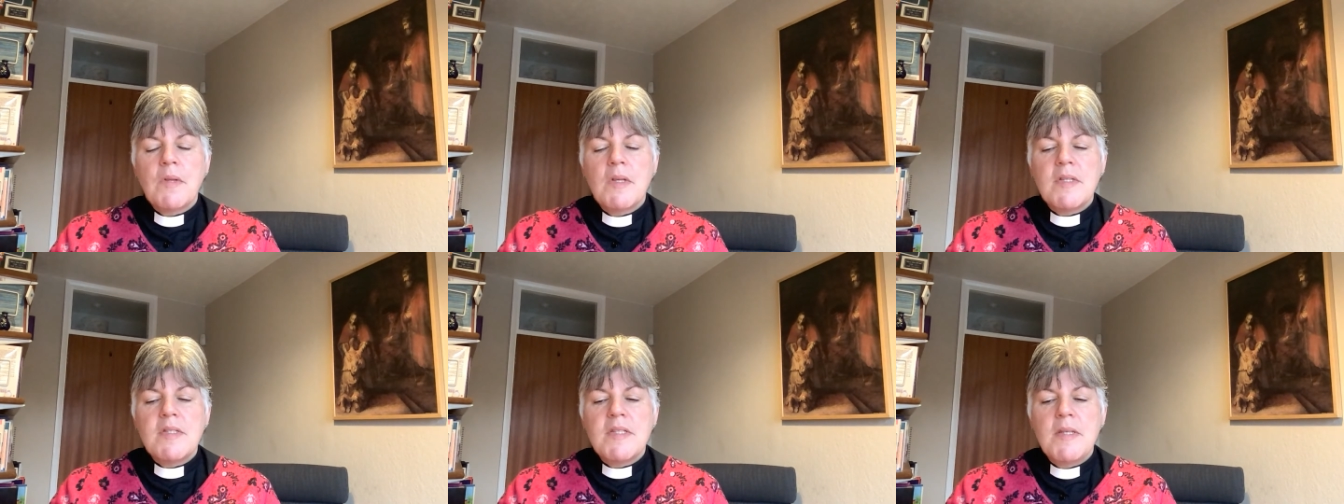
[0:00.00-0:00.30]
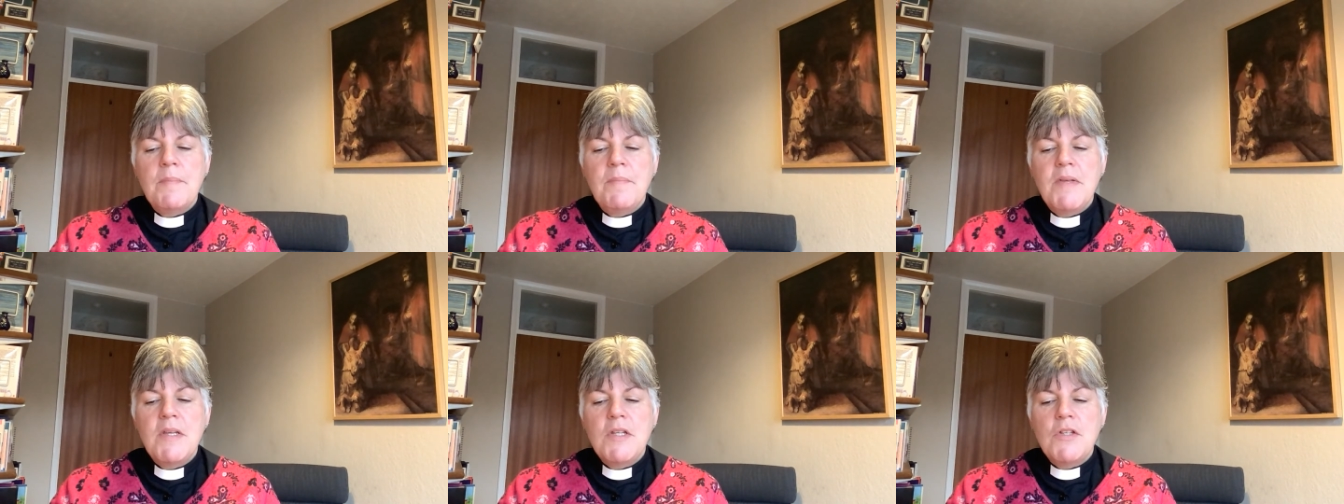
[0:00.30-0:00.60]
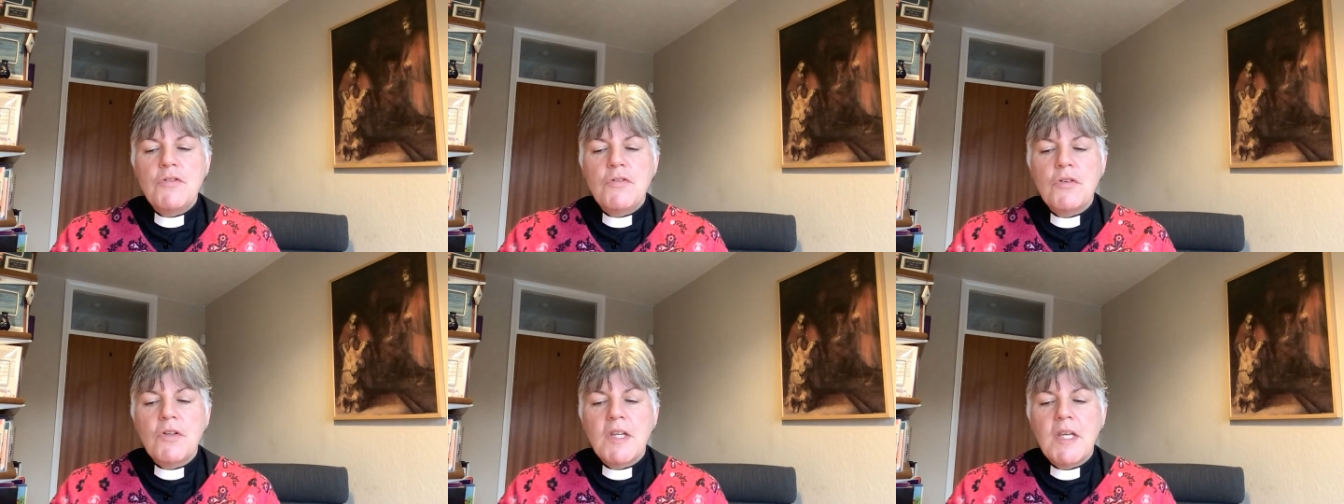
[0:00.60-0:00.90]

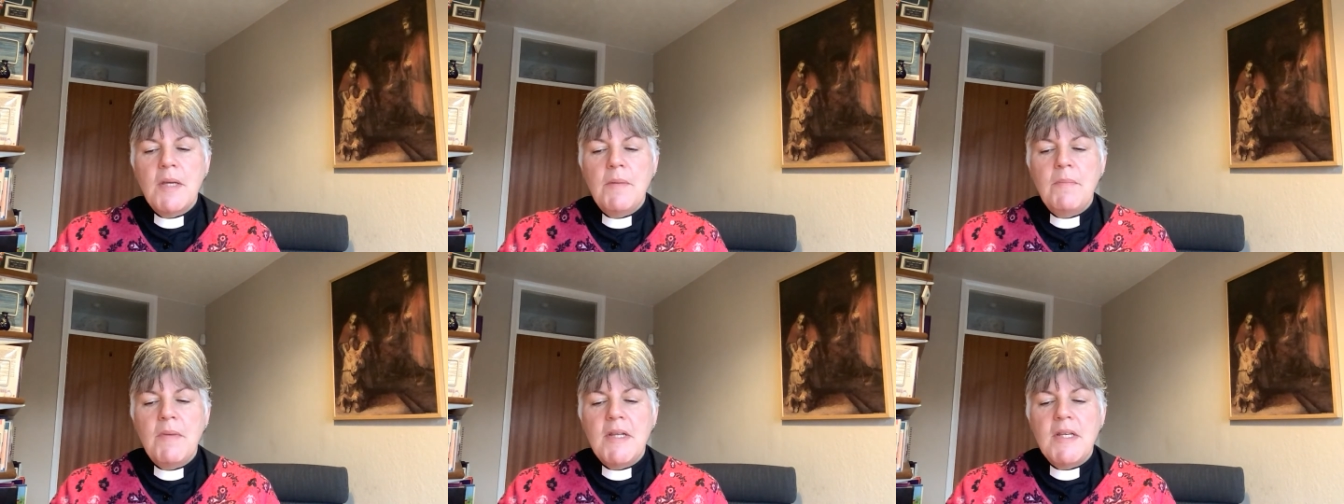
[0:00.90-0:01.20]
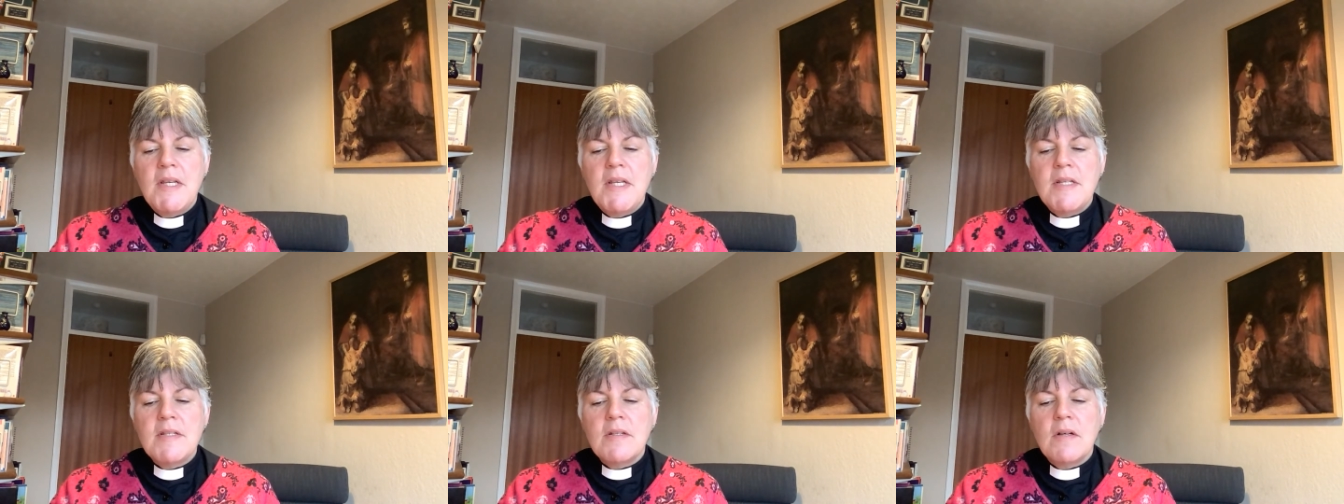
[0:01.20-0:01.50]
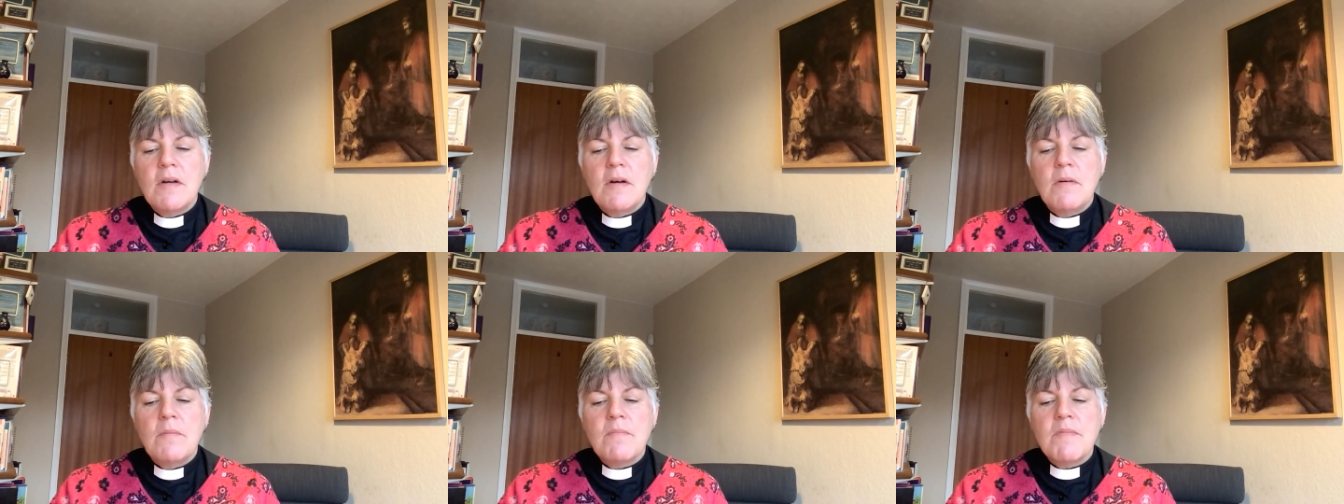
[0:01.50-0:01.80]
Simeon took him in his
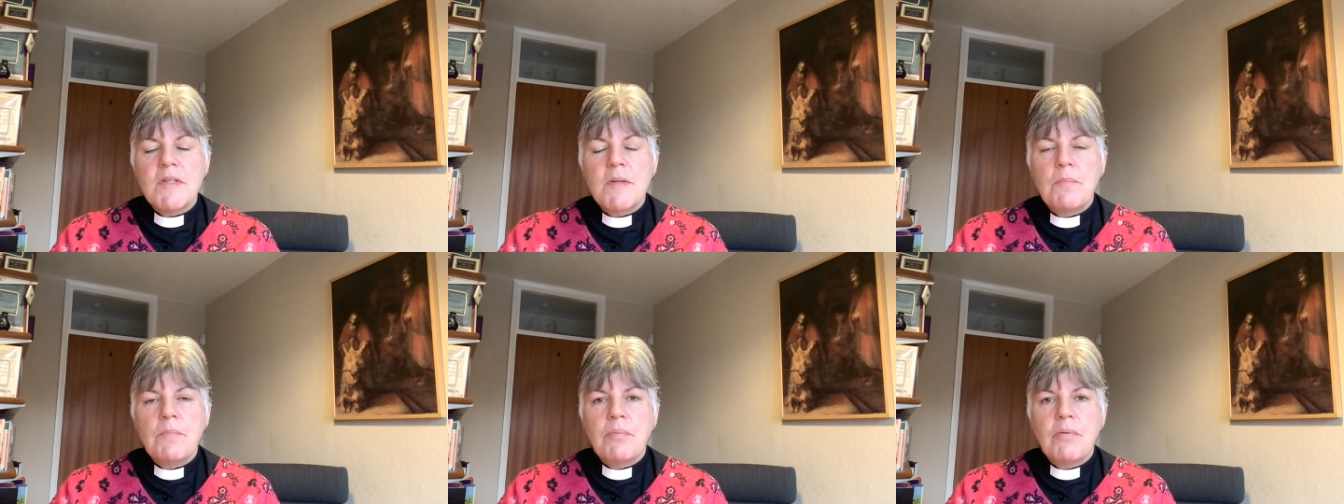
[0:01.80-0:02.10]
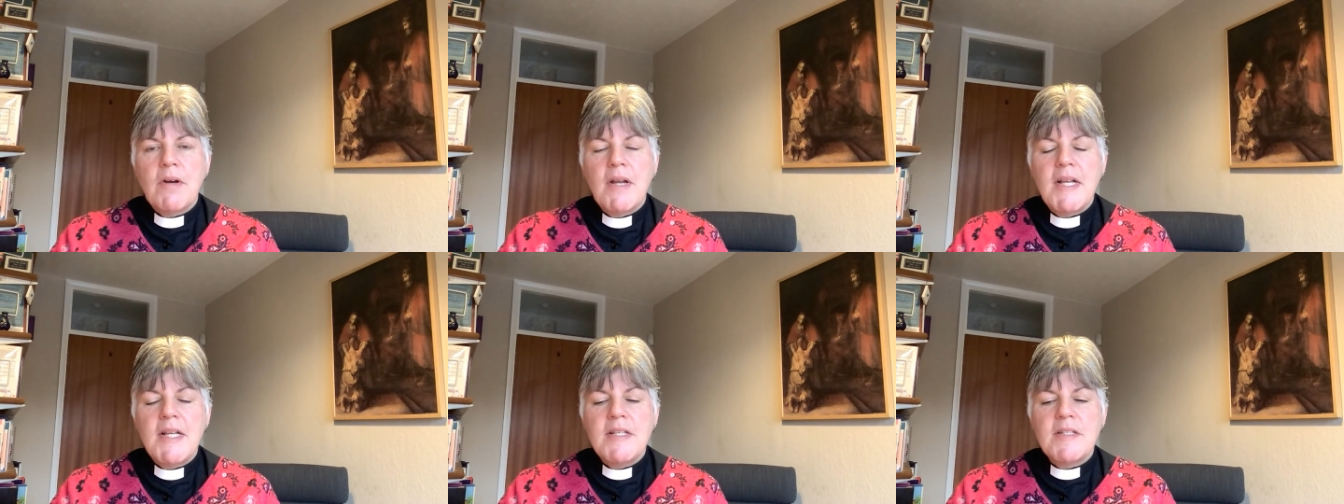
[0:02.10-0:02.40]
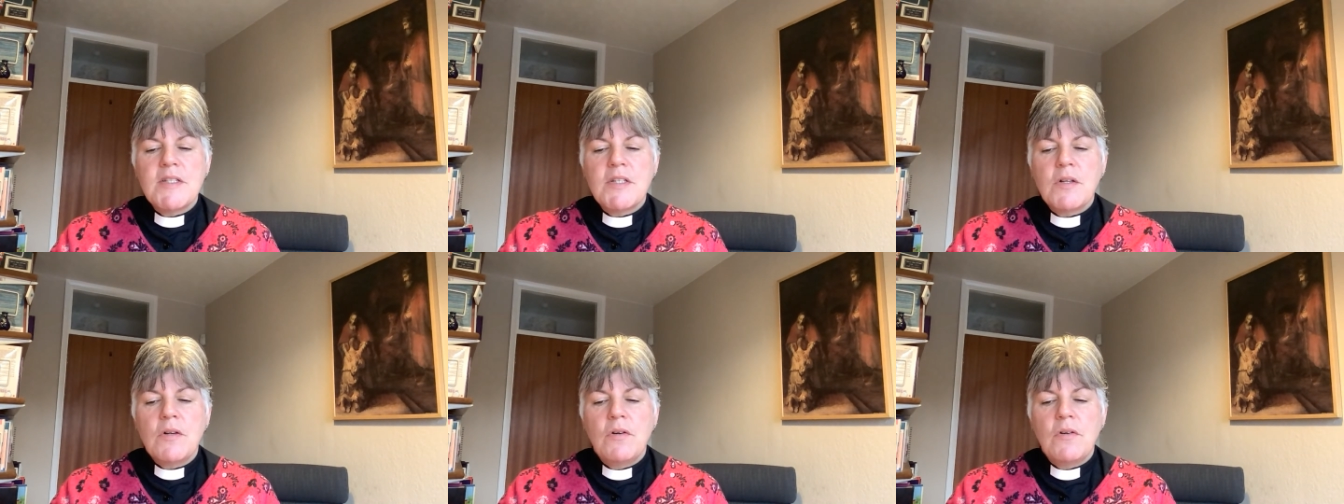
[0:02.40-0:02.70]
arms and
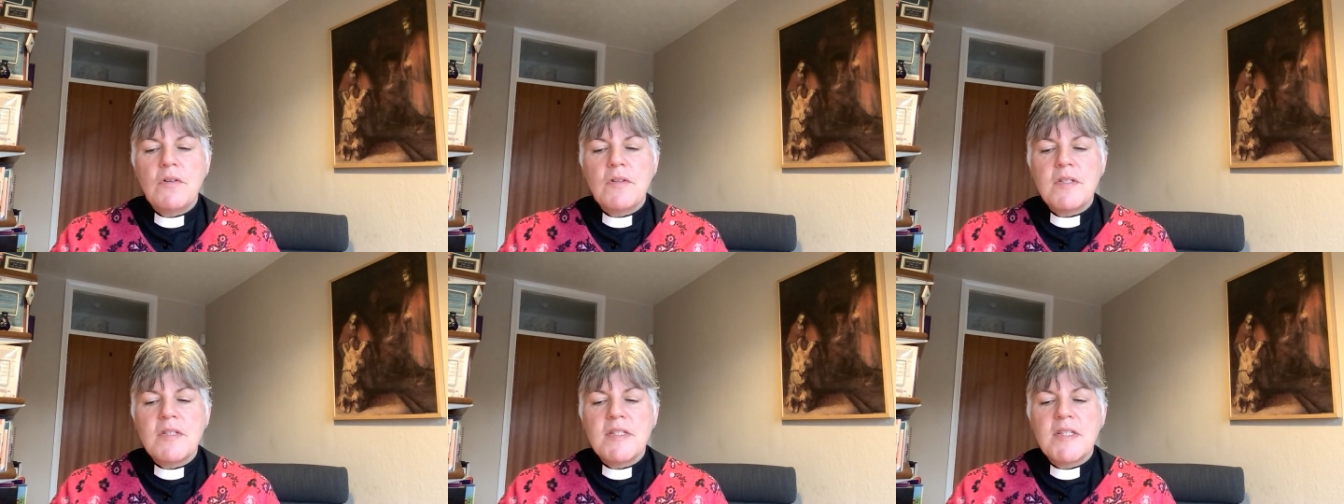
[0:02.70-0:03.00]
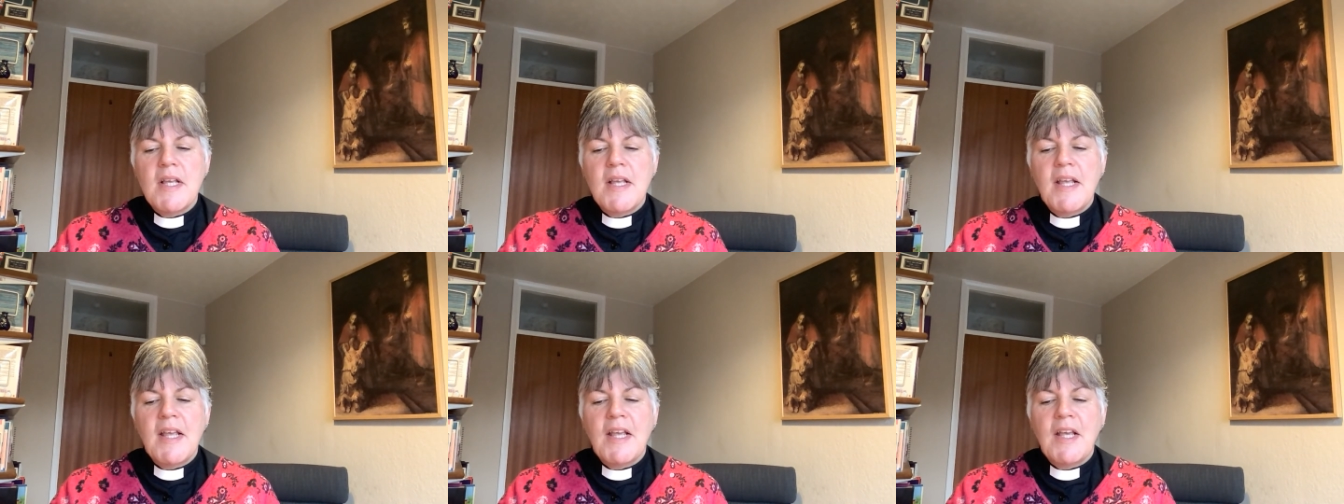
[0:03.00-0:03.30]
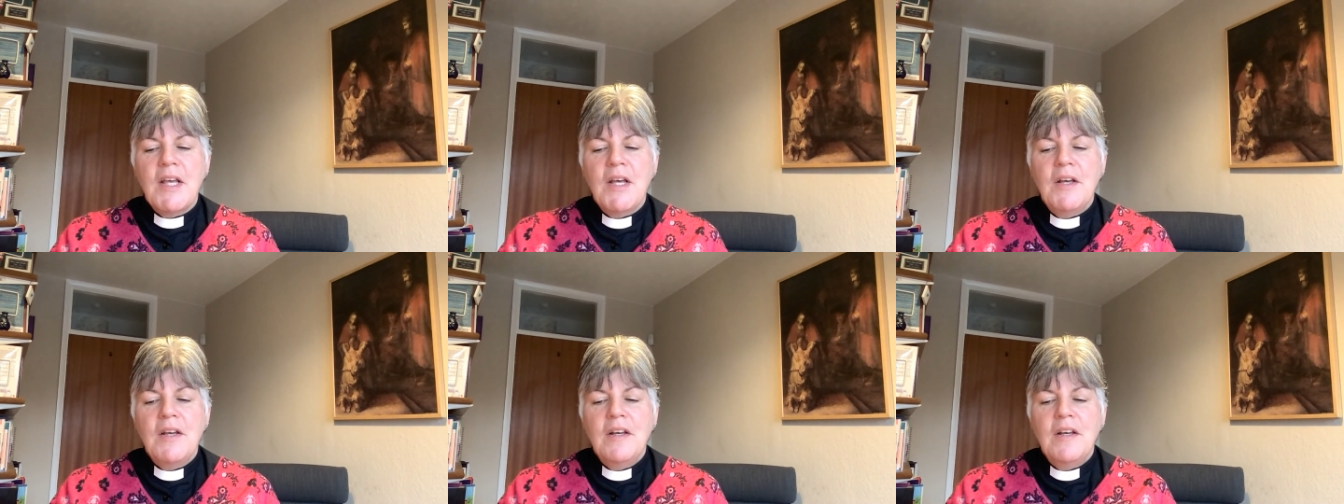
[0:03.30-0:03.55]
praised God, saying,